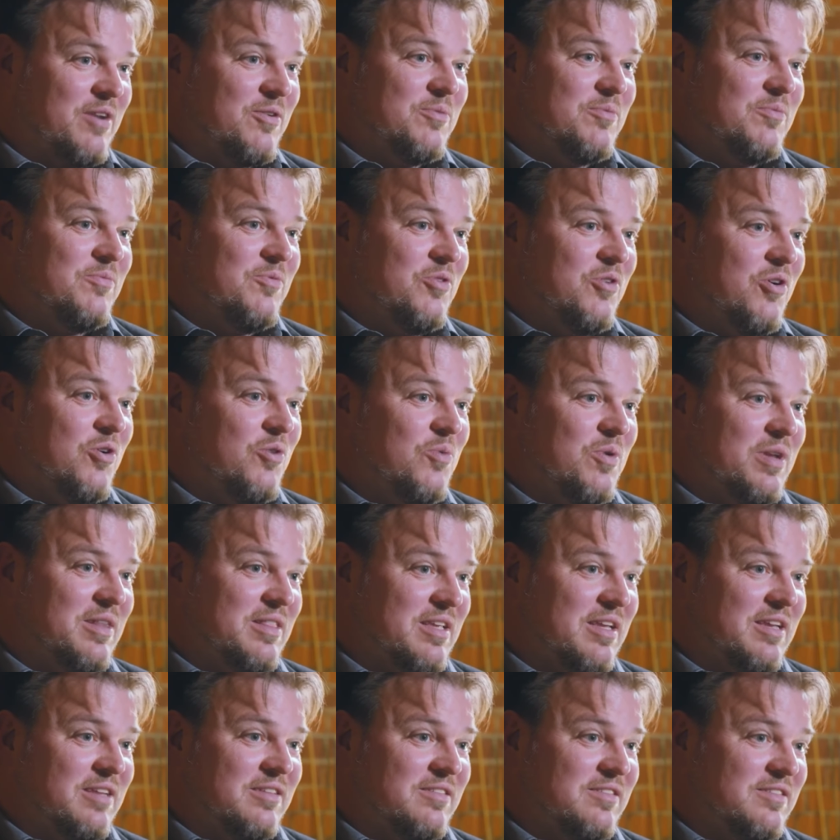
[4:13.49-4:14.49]
don't know what
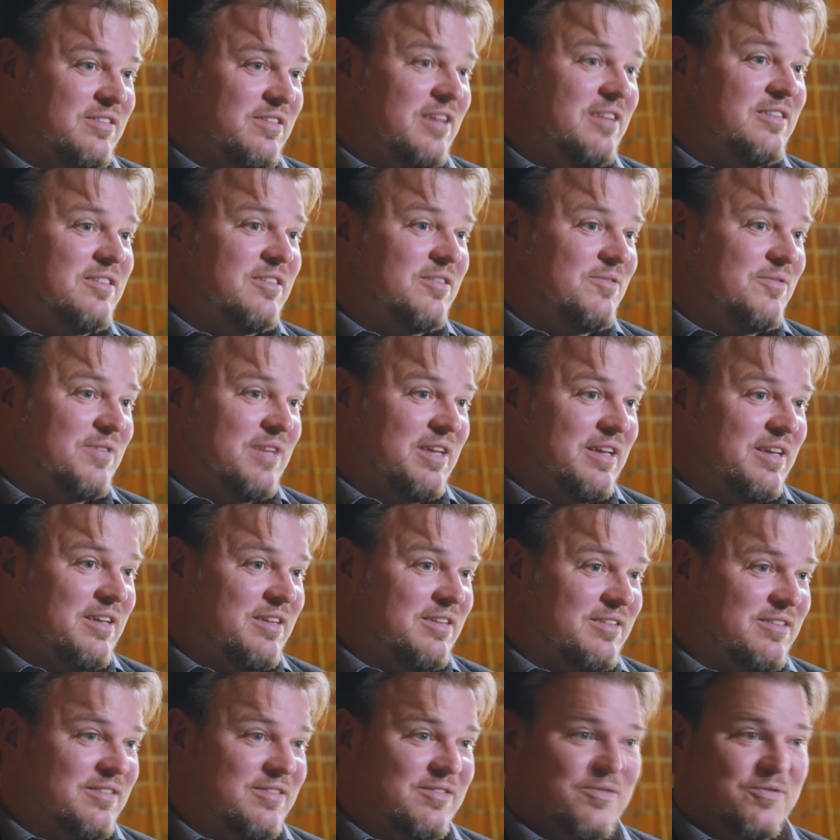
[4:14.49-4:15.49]
the incentive
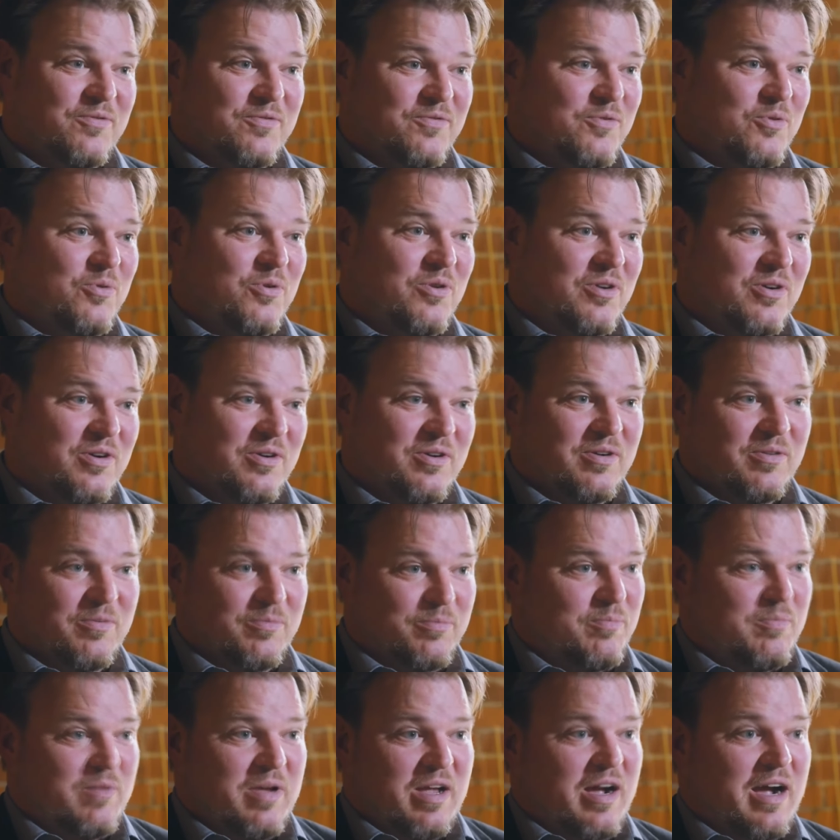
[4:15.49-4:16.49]
is for
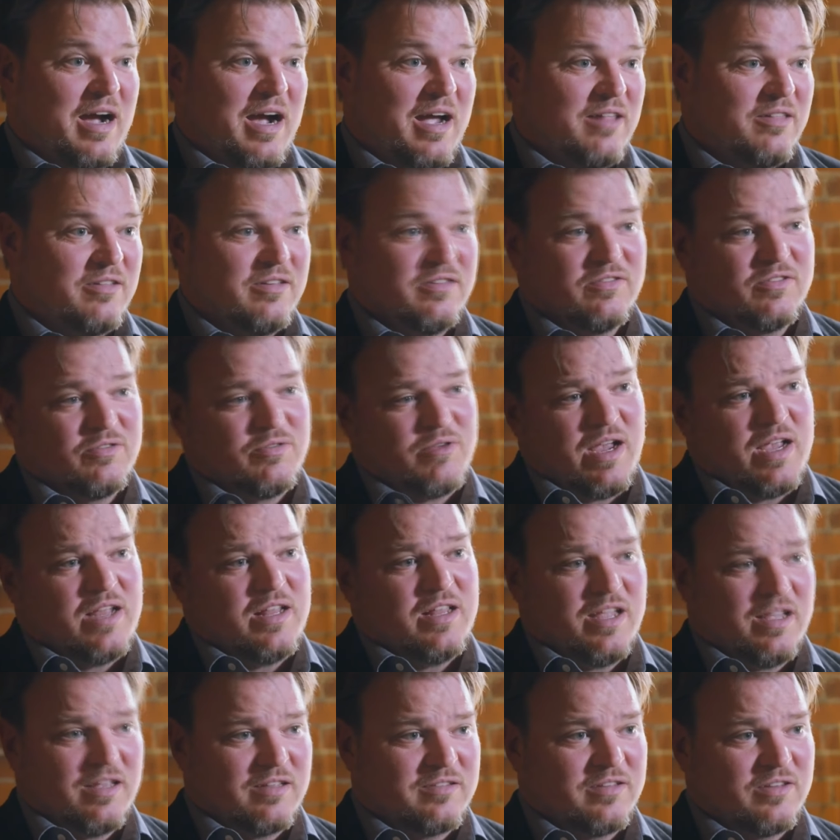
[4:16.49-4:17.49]
Highlands or
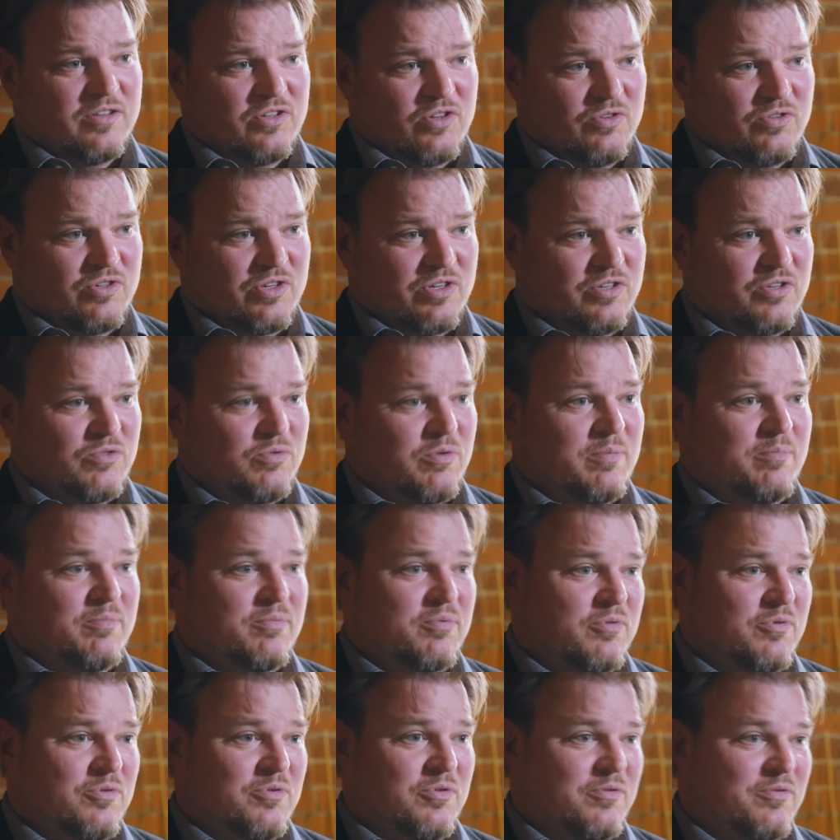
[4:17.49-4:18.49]
any institution to
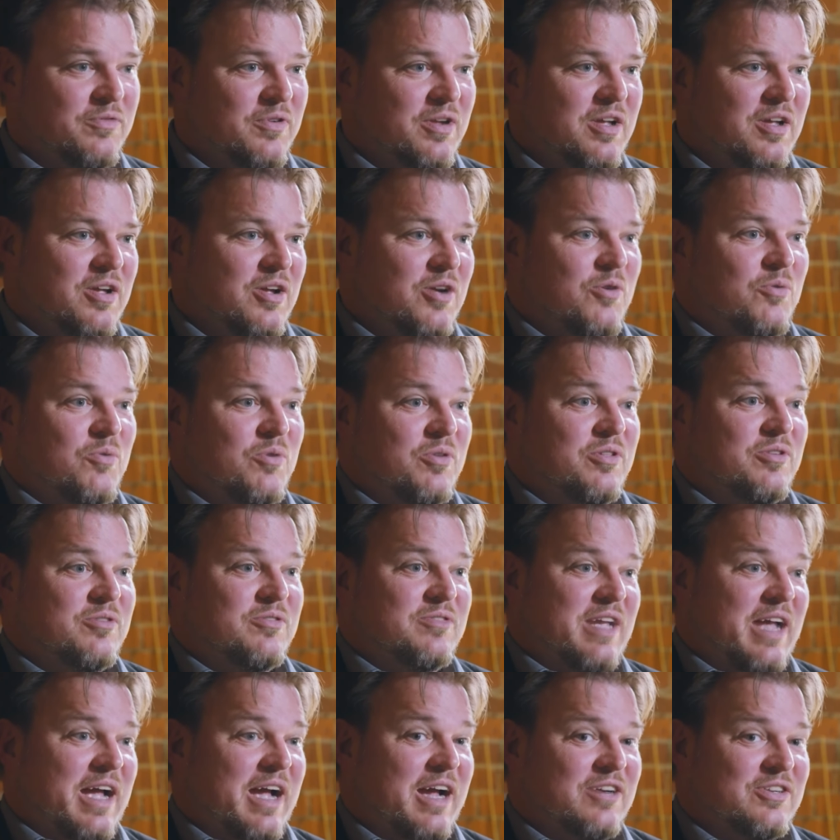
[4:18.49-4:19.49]
improve when
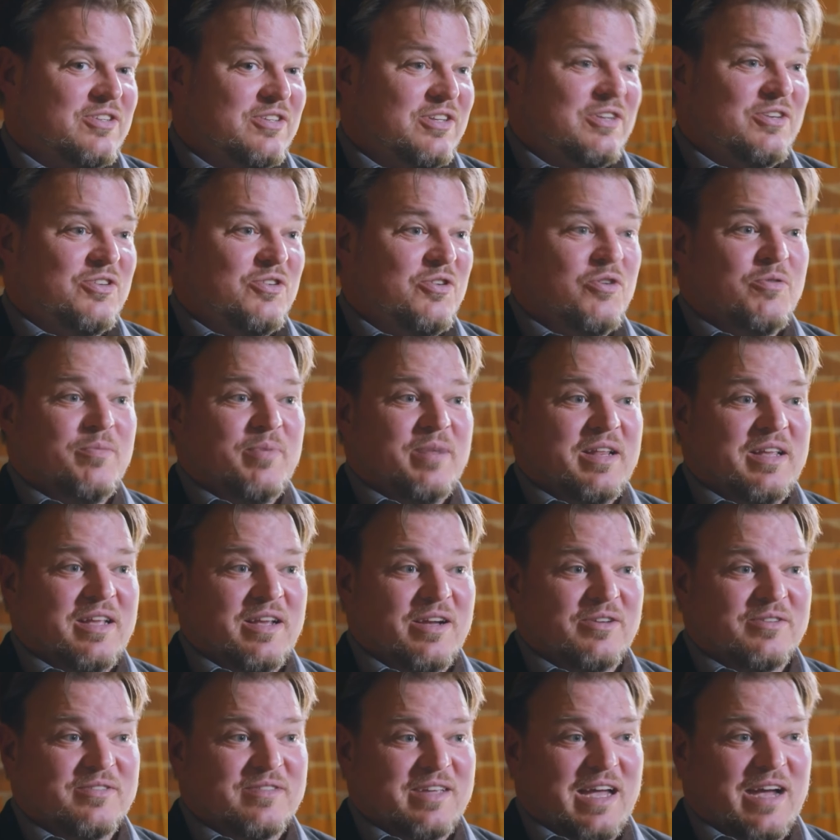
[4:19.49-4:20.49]
there's actually nobody
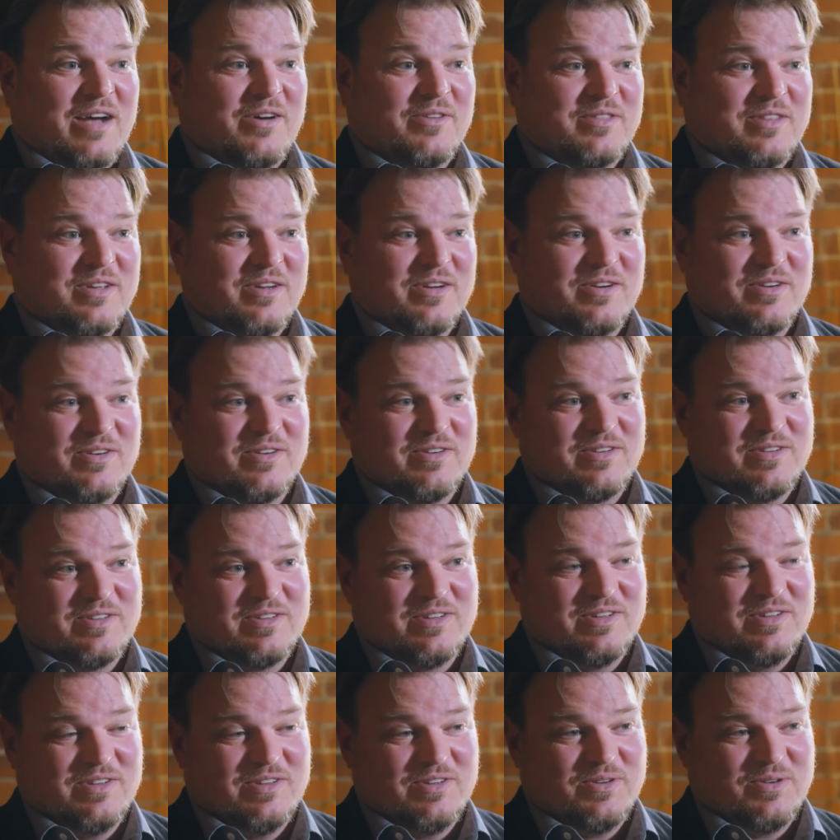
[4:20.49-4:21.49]
else out there
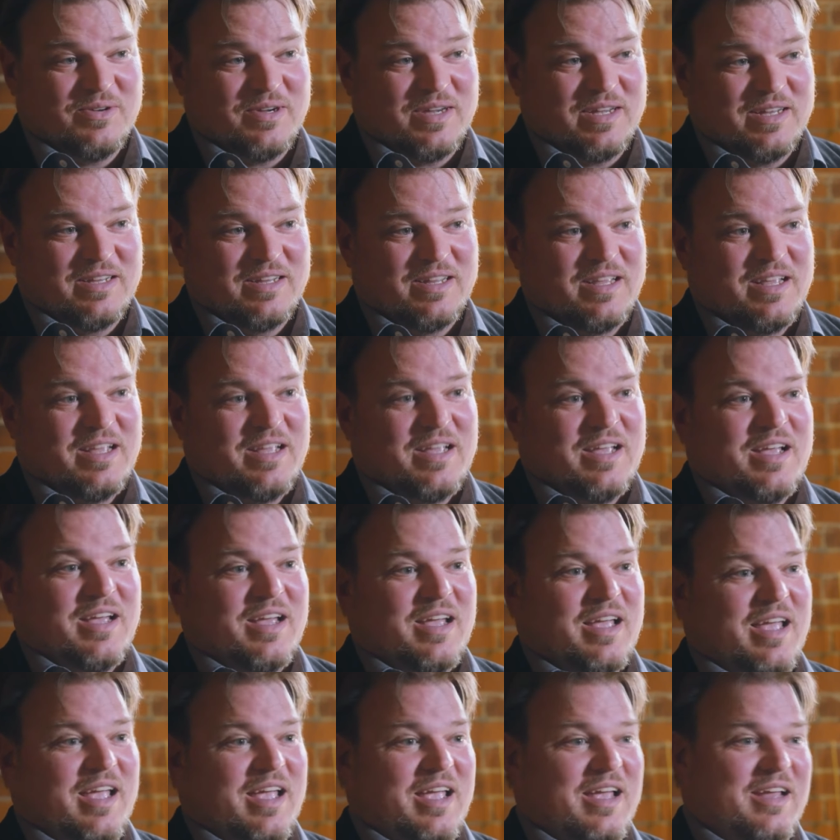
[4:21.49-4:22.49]
to do it.
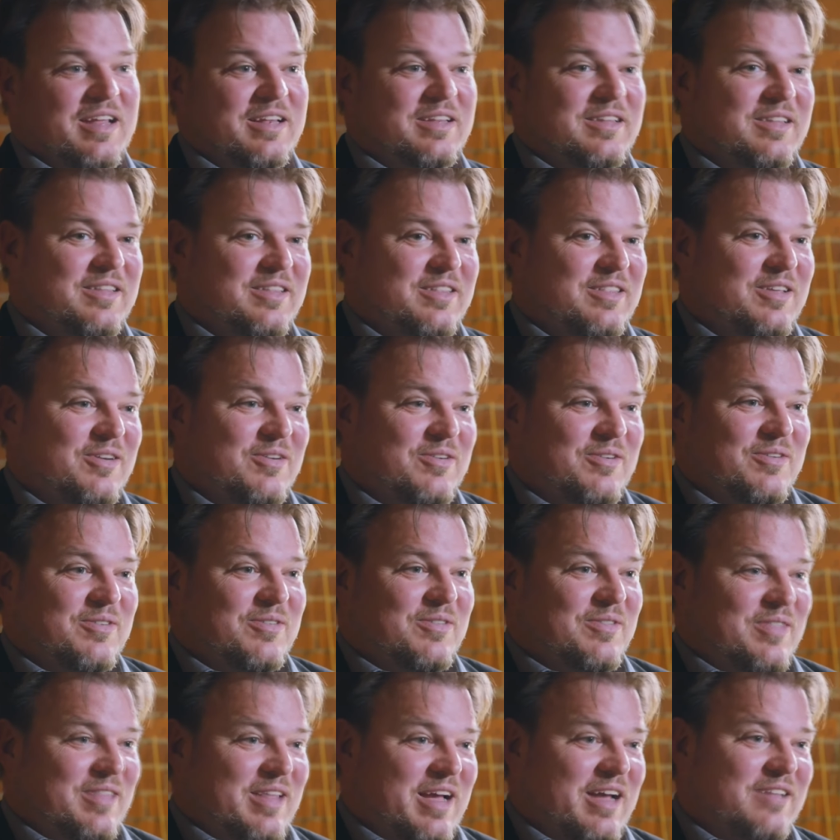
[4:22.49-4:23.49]
And
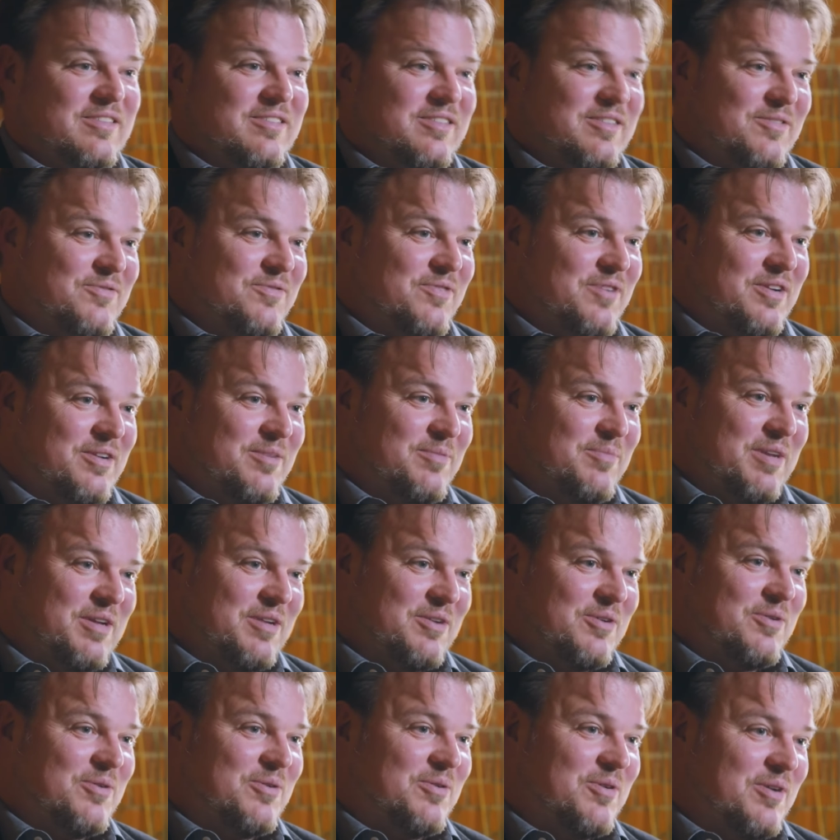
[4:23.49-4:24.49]
that's the
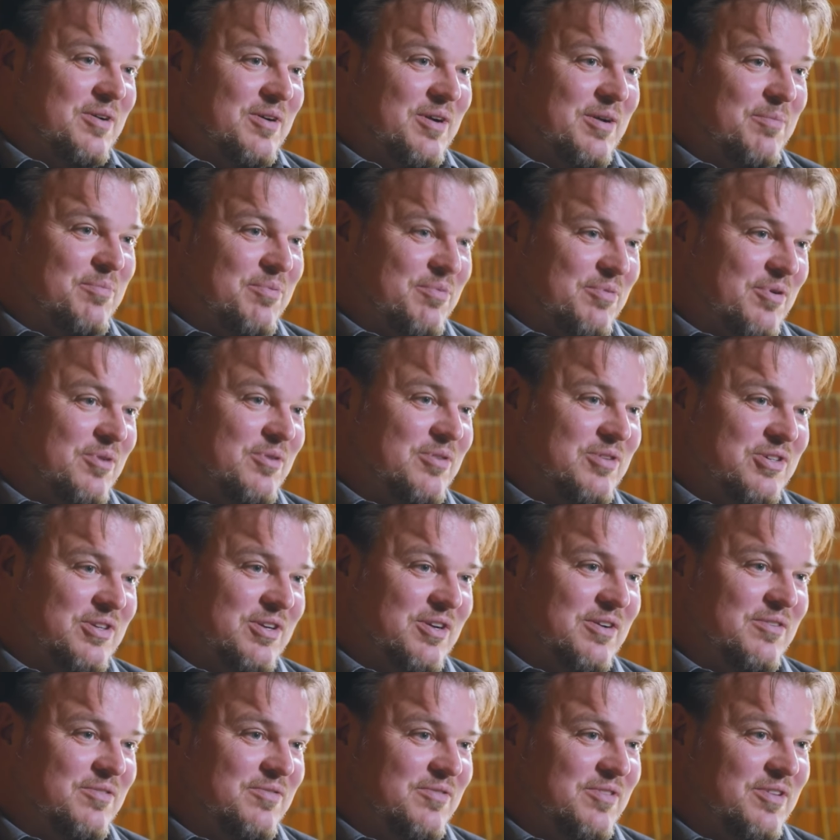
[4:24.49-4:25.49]
fundamental approach
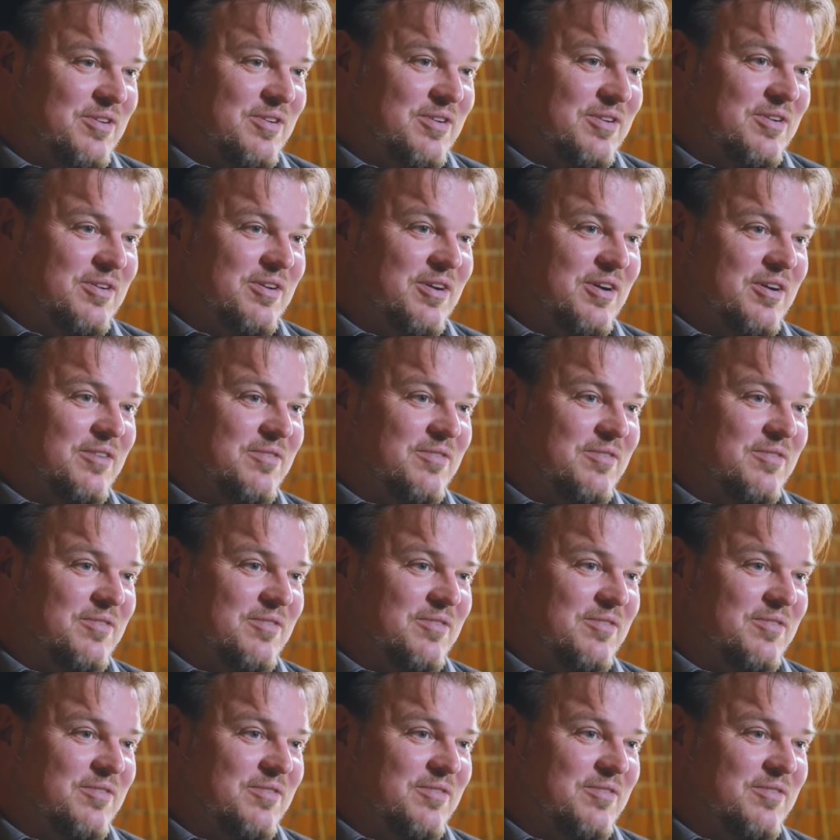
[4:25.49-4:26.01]
of the